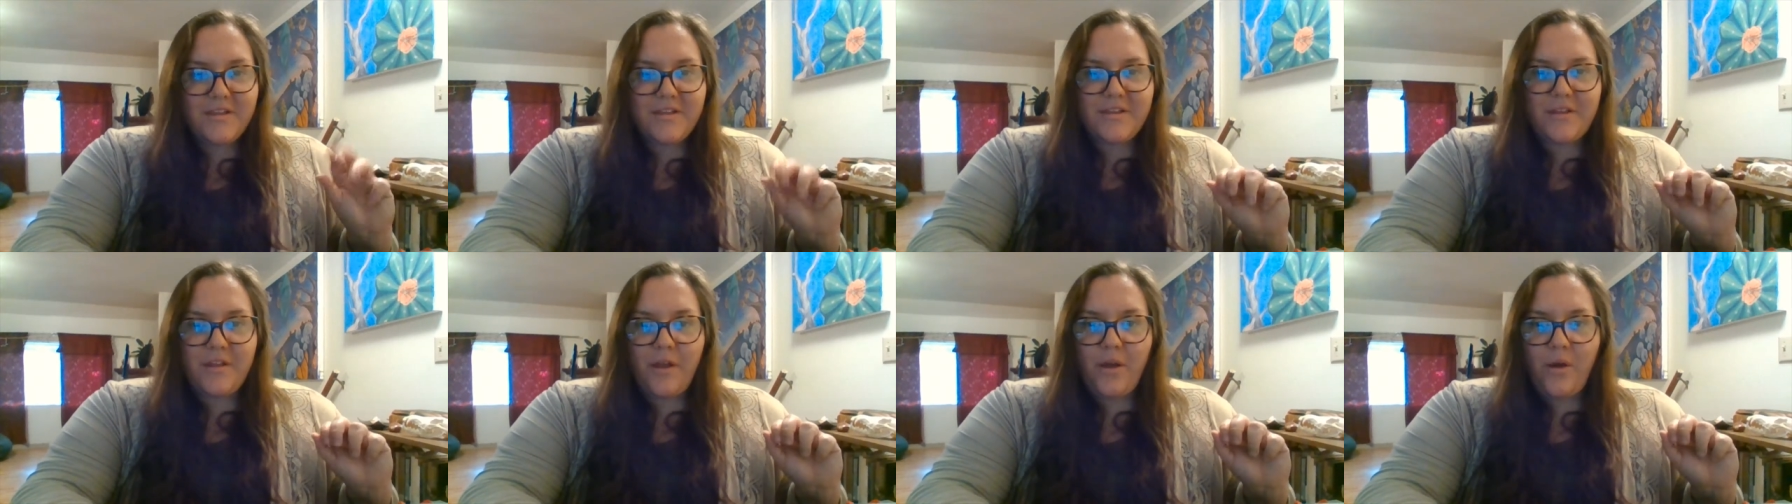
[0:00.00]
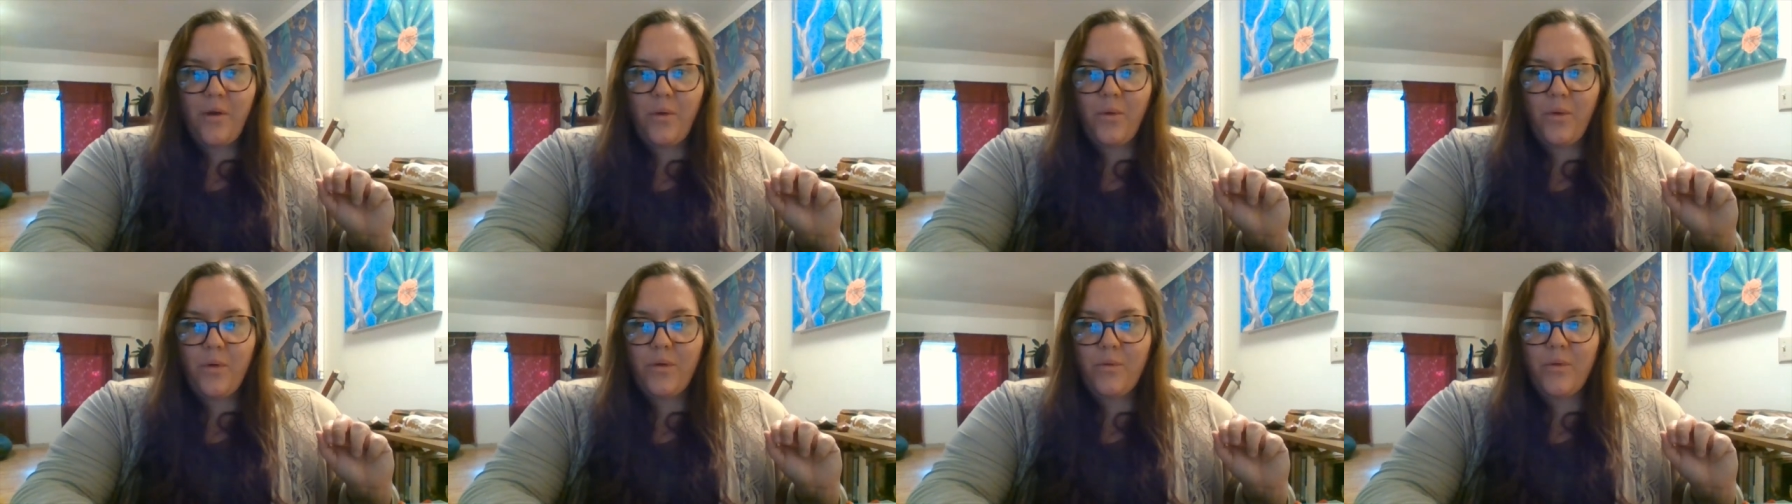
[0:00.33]

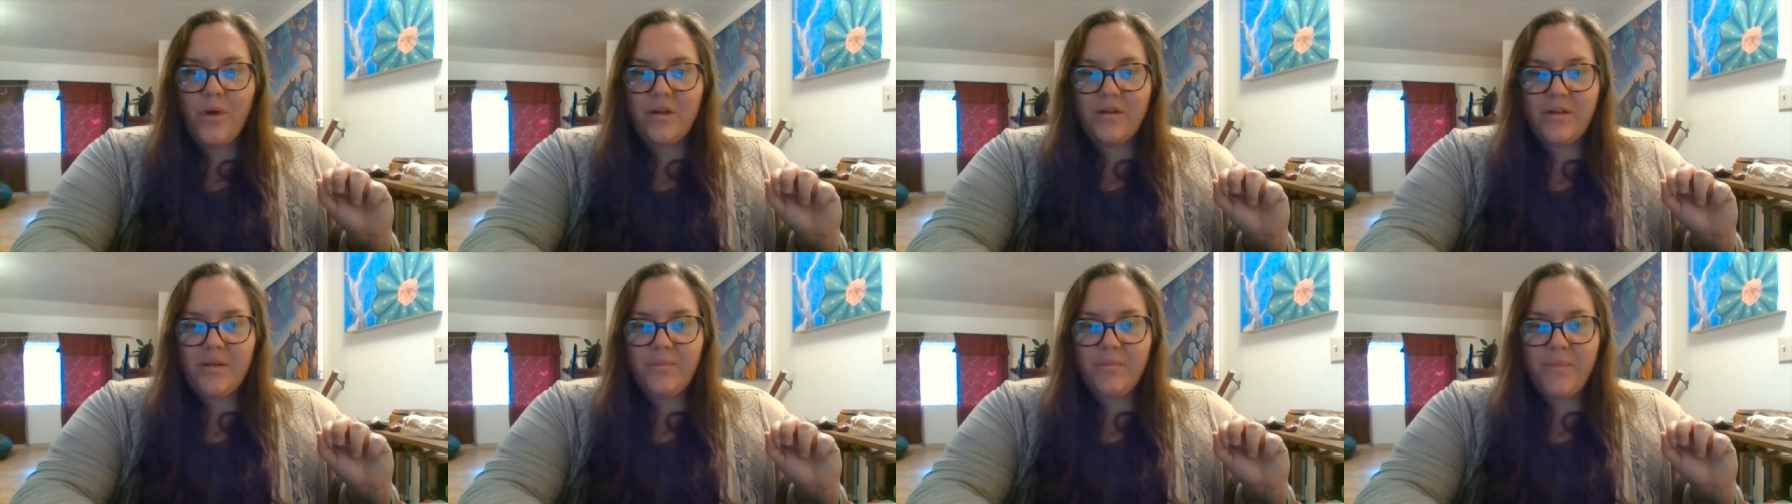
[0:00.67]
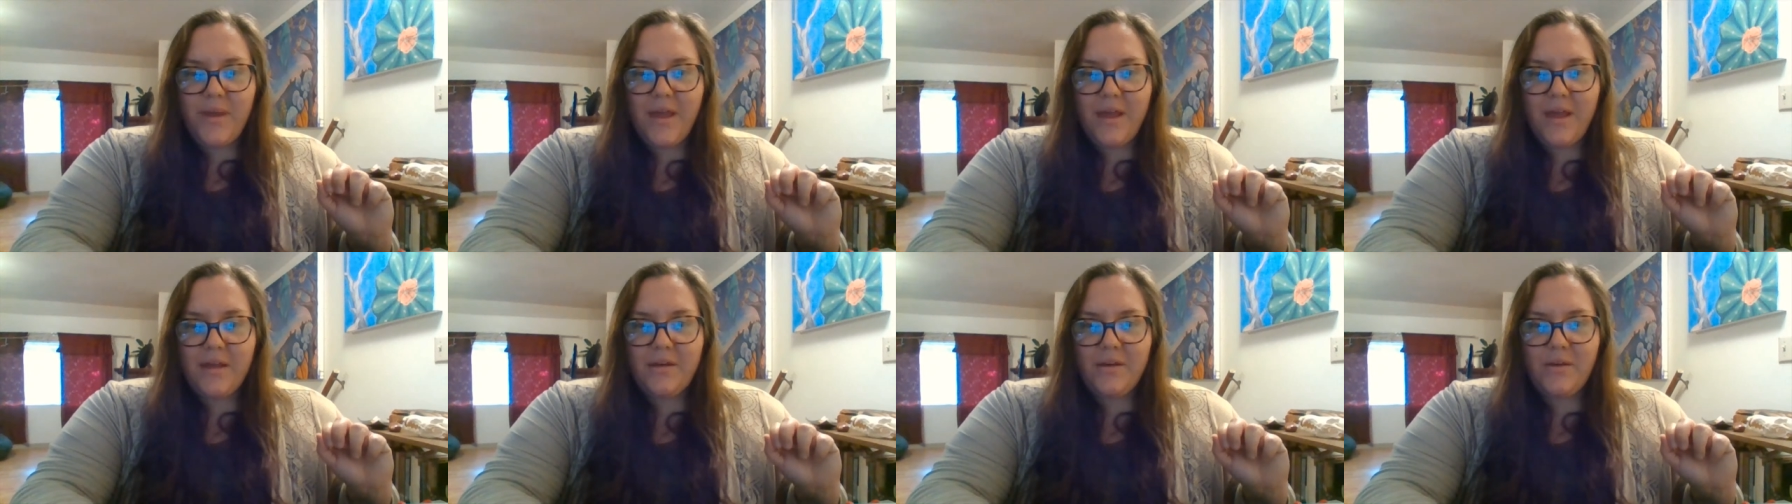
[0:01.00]
So welcome
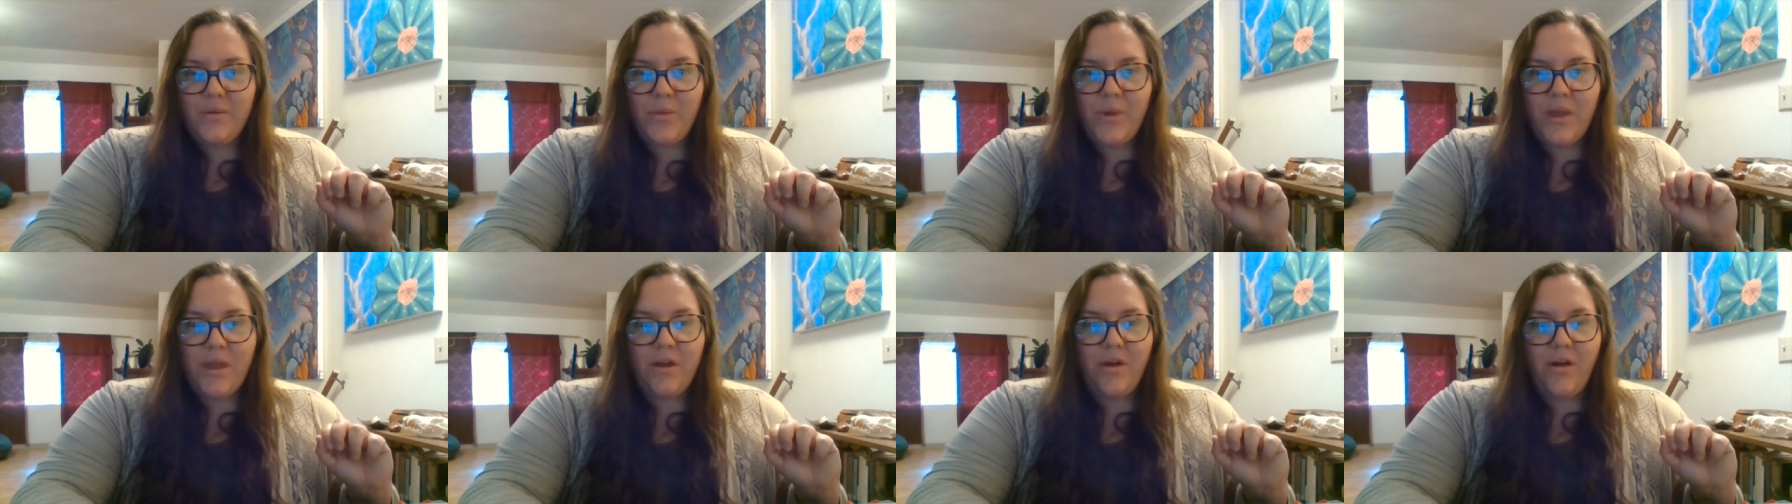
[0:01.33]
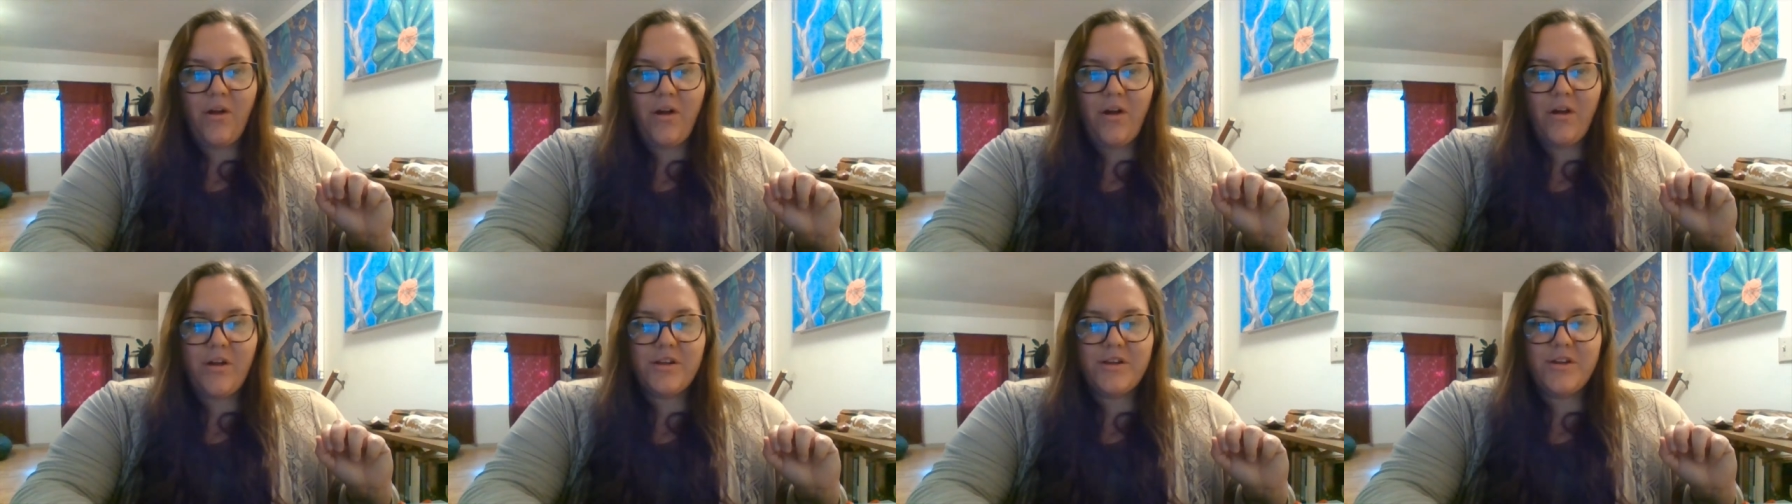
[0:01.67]
back. We
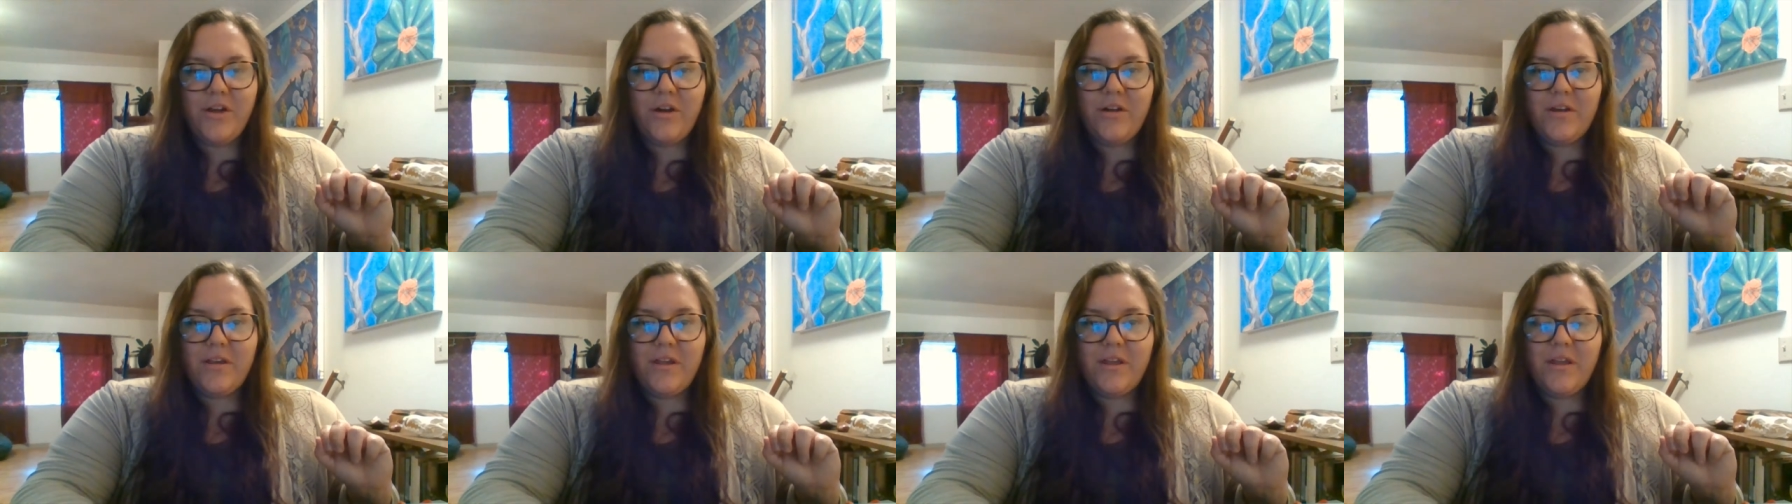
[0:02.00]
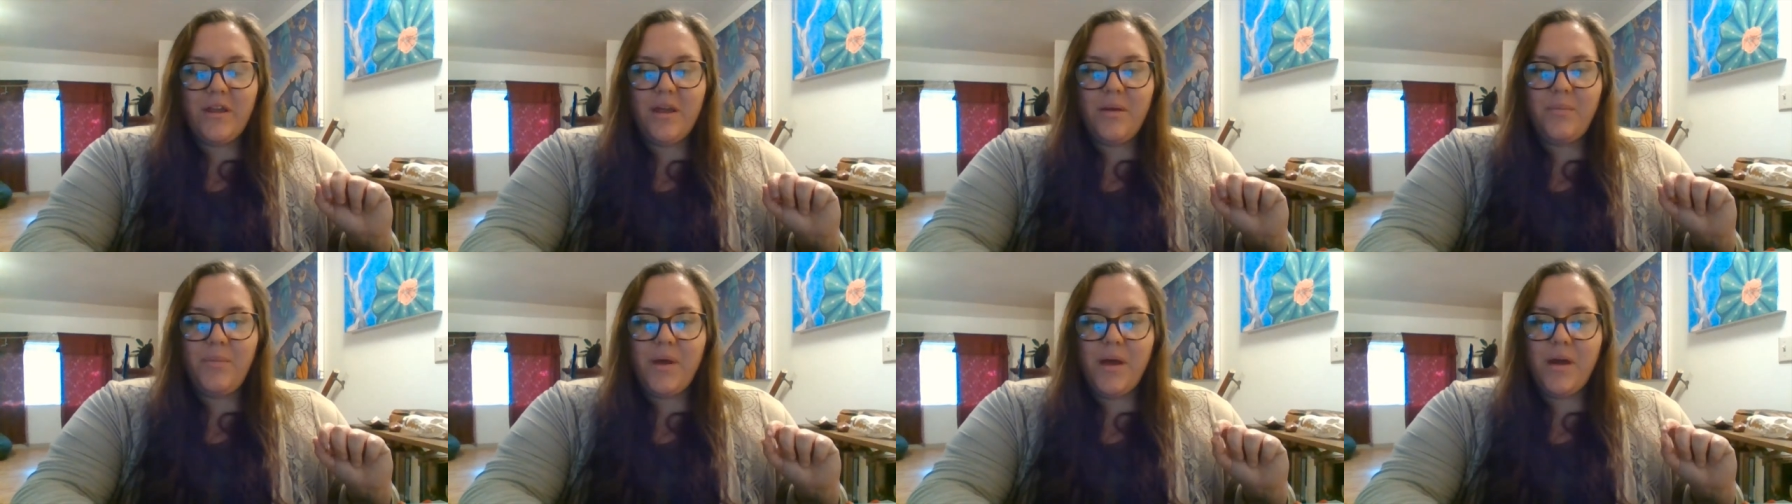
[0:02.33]
are
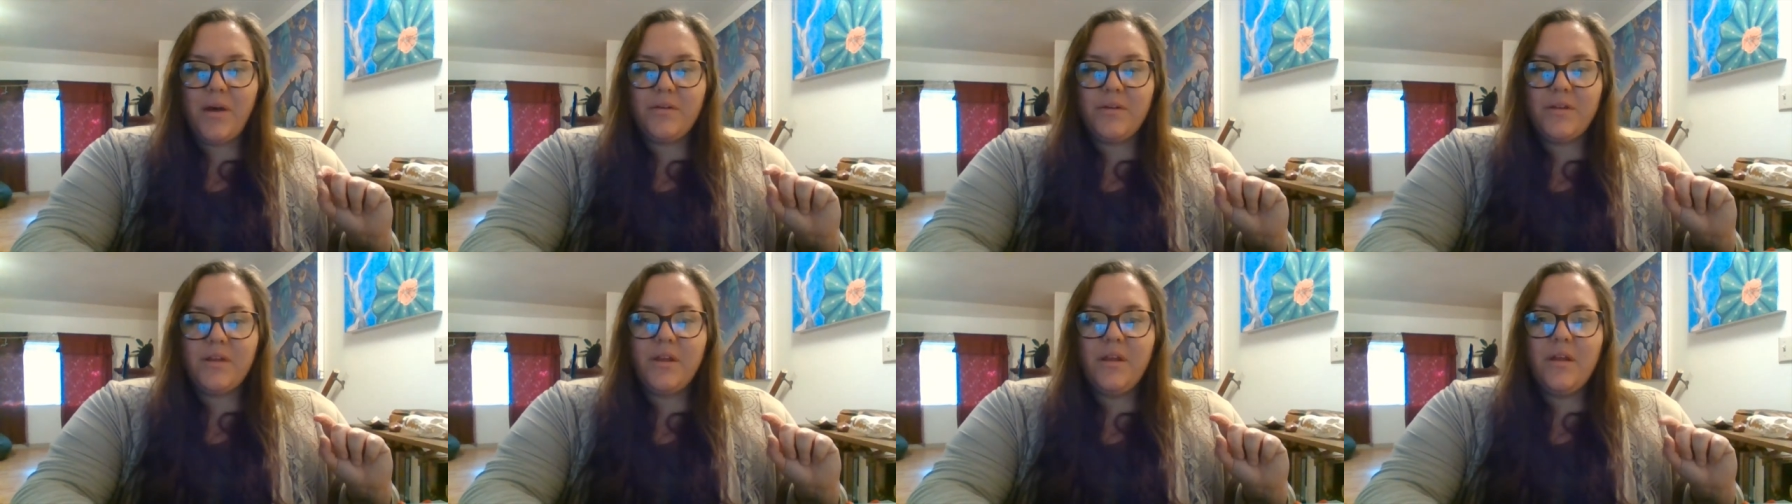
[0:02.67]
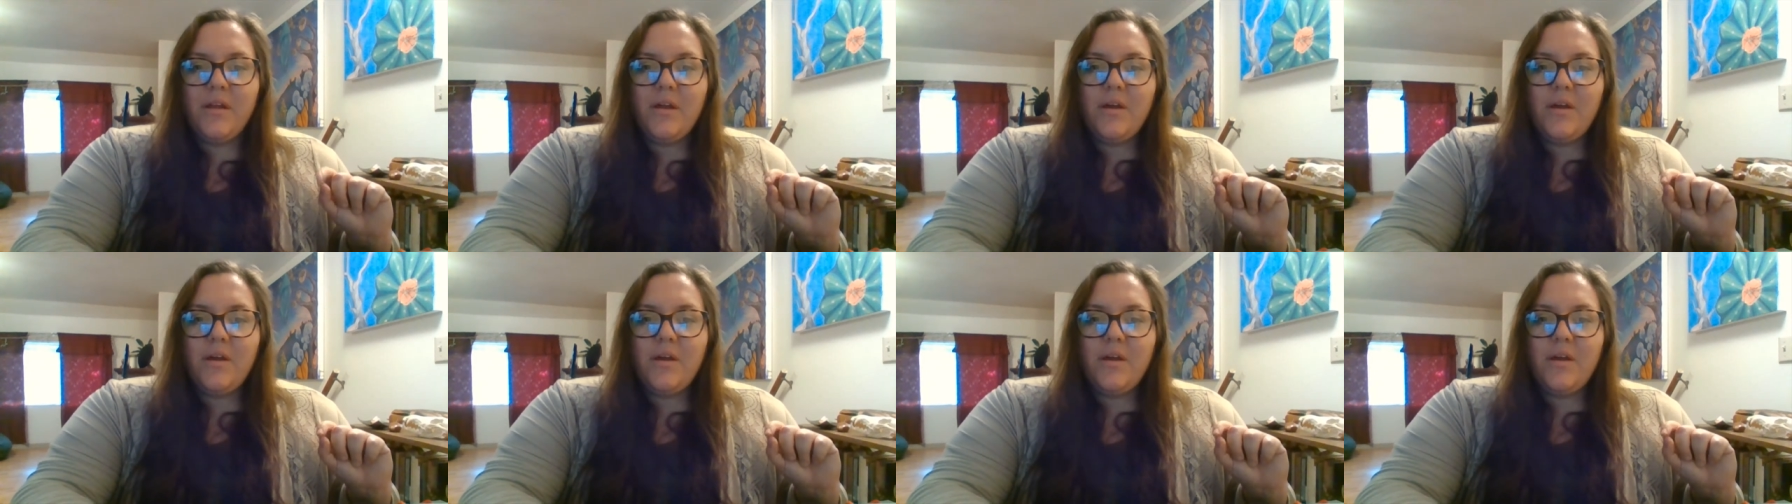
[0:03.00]
talking about